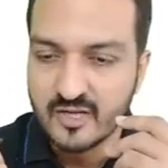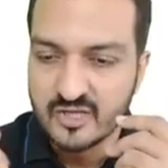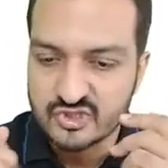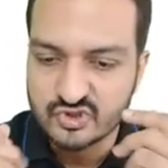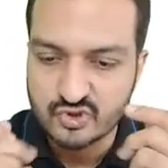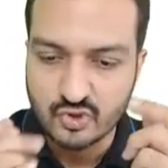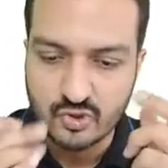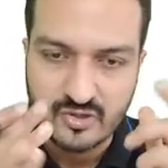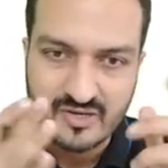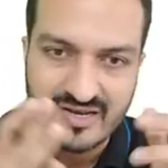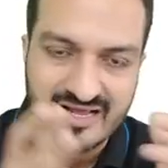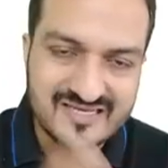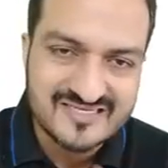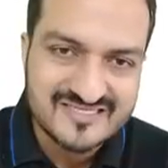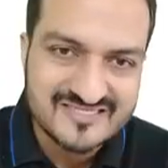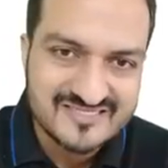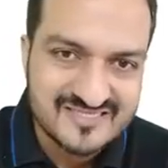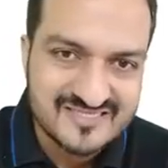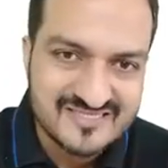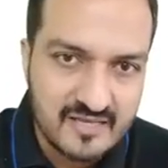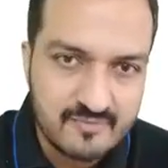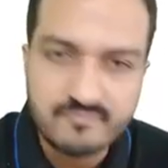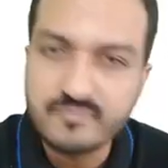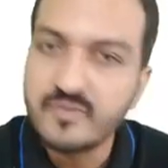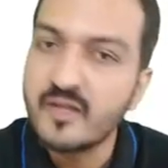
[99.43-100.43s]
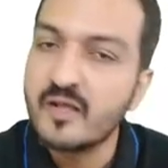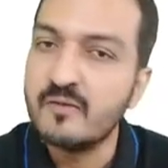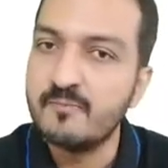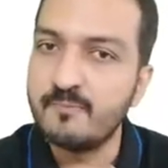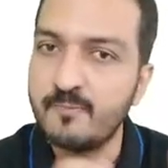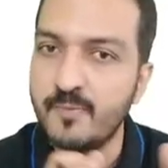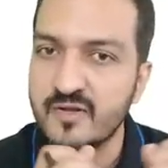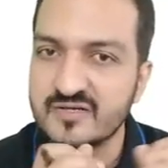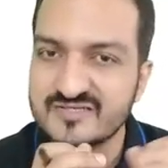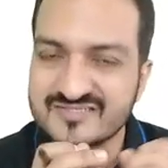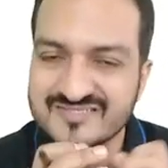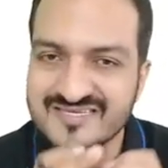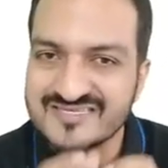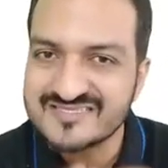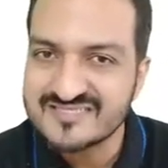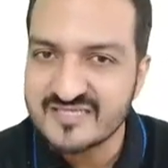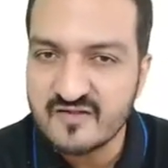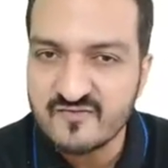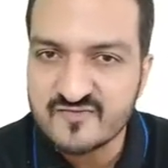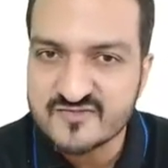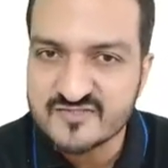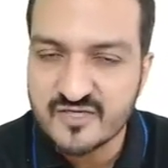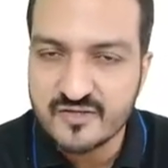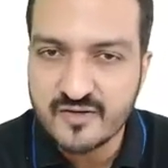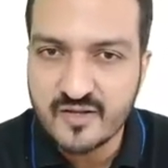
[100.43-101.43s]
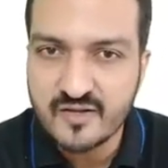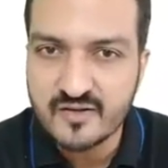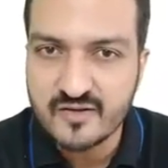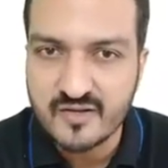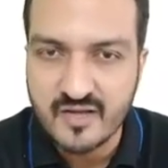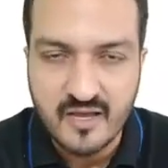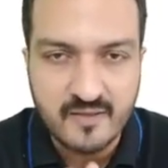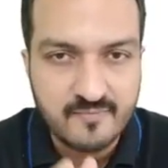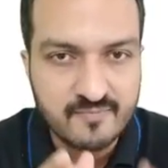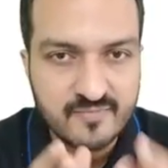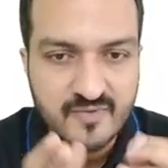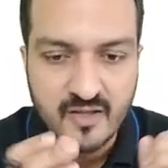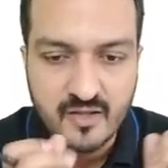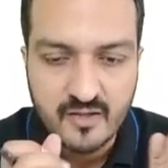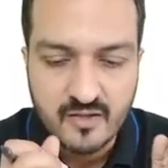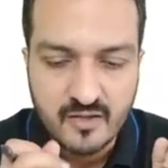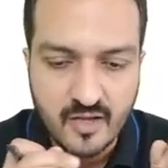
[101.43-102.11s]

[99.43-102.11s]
So class time plus the self study time,